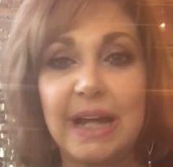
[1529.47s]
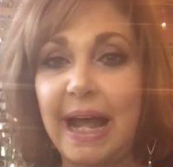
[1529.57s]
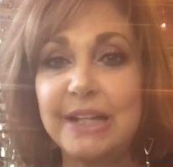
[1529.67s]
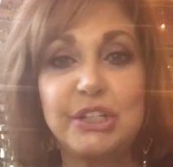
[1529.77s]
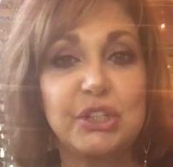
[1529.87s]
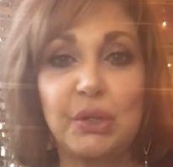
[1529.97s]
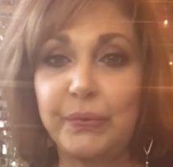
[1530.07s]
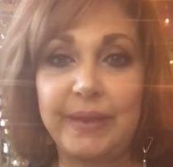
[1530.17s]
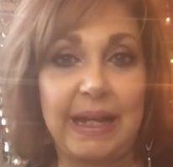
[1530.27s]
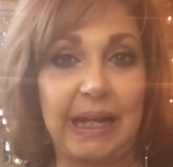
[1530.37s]
I just
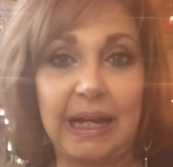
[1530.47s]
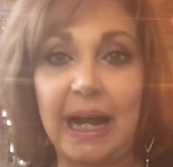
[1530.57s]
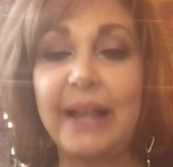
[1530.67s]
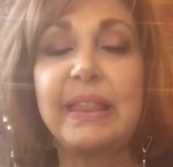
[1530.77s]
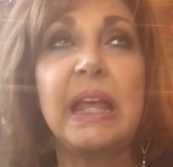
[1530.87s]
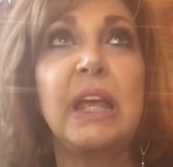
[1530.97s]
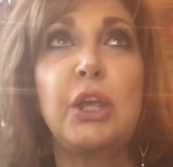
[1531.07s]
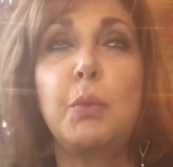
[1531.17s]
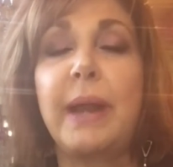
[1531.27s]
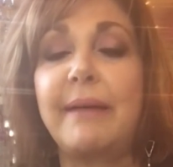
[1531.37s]
don't think. I think
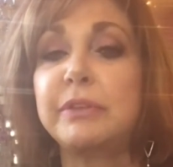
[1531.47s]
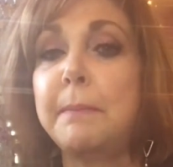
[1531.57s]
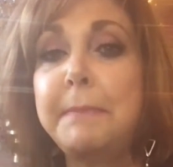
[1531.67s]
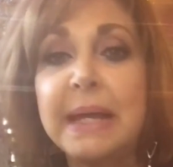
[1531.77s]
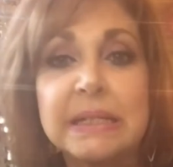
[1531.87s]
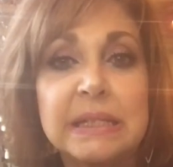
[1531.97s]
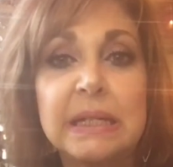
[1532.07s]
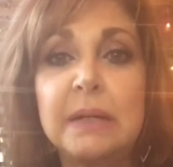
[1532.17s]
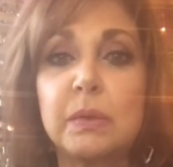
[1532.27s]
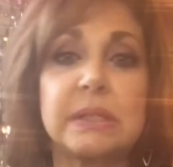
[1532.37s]
you would have to mix
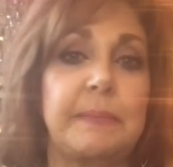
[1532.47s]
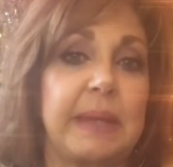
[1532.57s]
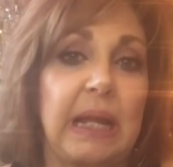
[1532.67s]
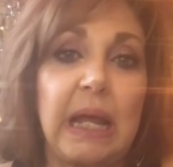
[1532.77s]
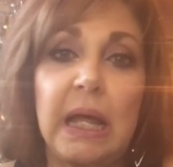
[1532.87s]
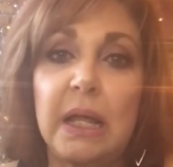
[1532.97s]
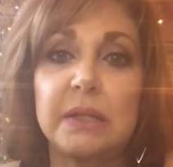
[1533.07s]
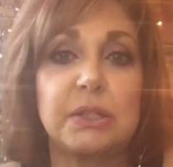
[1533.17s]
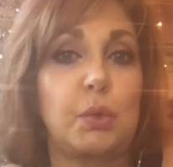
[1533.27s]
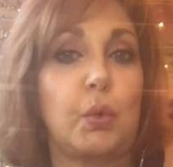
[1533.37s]
it with something
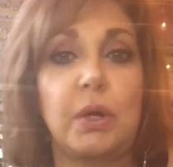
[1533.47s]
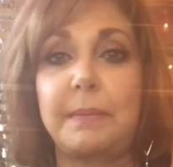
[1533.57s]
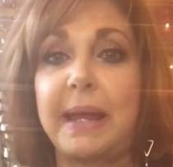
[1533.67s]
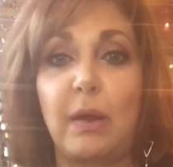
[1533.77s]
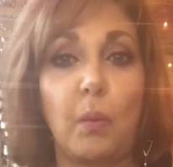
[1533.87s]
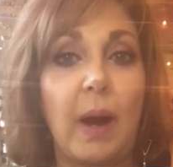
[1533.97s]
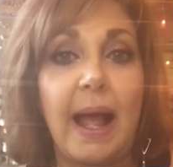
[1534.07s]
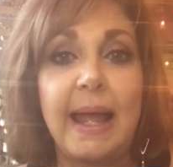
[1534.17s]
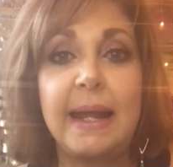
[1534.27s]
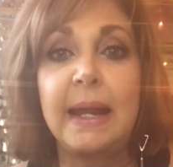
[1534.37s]
else in order to make it
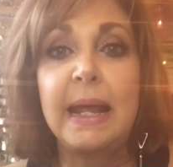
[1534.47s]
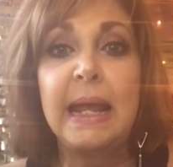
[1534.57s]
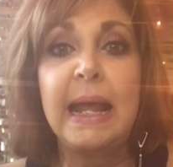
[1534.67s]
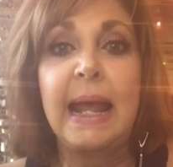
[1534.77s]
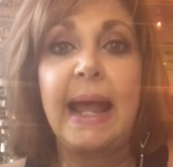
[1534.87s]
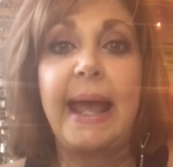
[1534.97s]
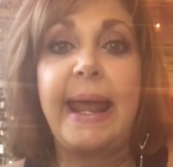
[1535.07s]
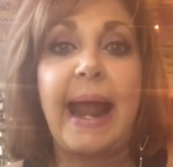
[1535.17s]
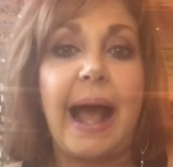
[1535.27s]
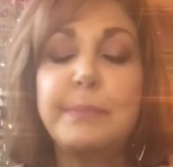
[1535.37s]
right.
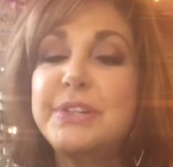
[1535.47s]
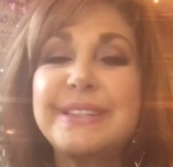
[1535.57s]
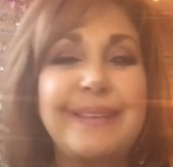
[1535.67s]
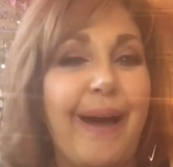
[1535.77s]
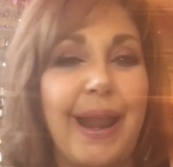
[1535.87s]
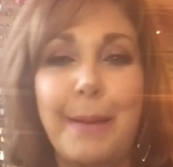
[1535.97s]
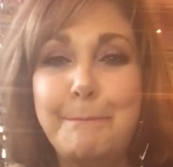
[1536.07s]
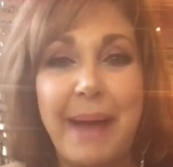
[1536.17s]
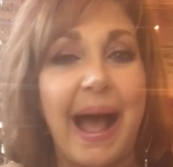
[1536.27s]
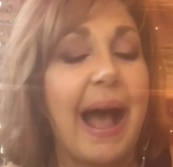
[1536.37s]
And I'm just not
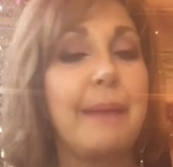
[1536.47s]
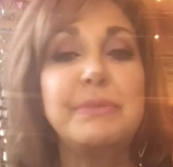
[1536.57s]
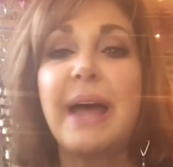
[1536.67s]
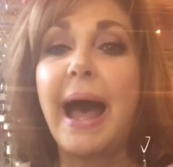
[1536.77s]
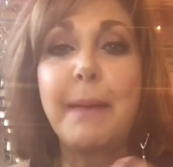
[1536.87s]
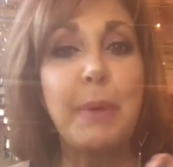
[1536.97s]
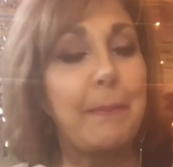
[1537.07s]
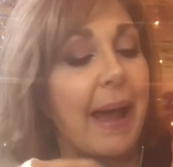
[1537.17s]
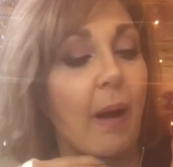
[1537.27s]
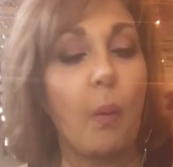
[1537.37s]
about, I'm
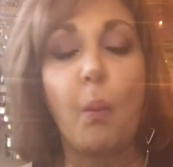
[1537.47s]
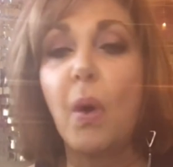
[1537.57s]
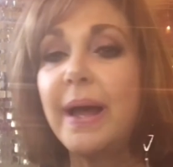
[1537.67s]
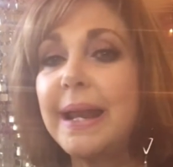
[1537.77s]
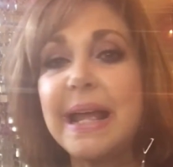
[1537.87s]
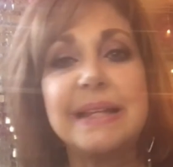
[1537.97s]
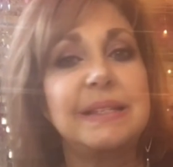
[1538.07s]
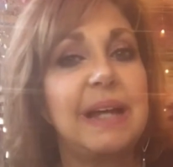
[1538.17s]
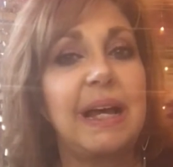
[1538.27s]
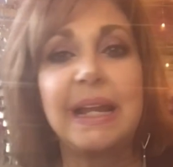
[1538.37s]
about one and
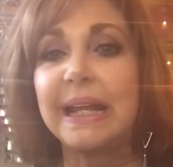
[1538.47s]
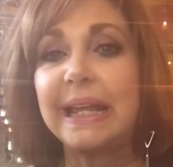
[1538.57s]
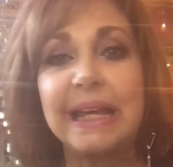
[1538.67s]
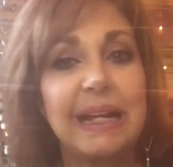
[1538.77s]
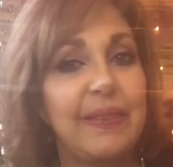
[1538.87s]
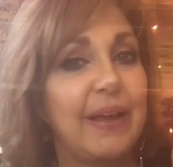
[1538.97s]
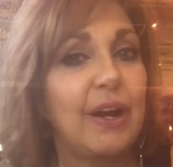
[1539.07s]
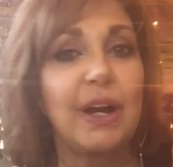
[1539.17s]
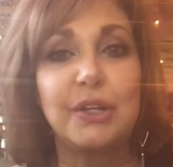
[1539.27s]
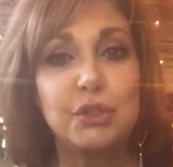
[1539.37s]
done and get in
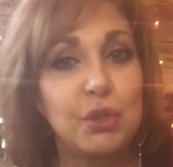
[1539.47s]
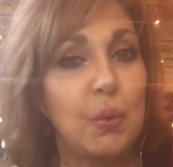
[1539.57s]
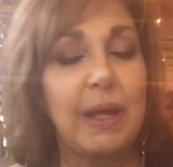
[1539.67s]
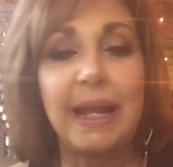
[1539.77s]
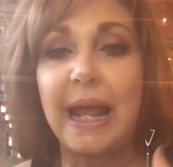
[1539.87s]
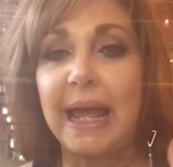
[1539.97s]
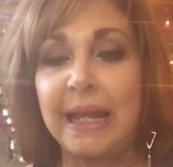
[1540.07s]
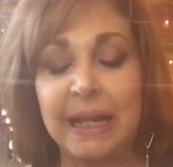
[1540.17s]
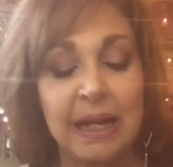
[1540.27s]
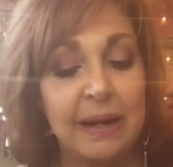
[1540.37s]
there and do it,
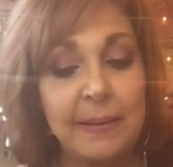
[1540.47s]
and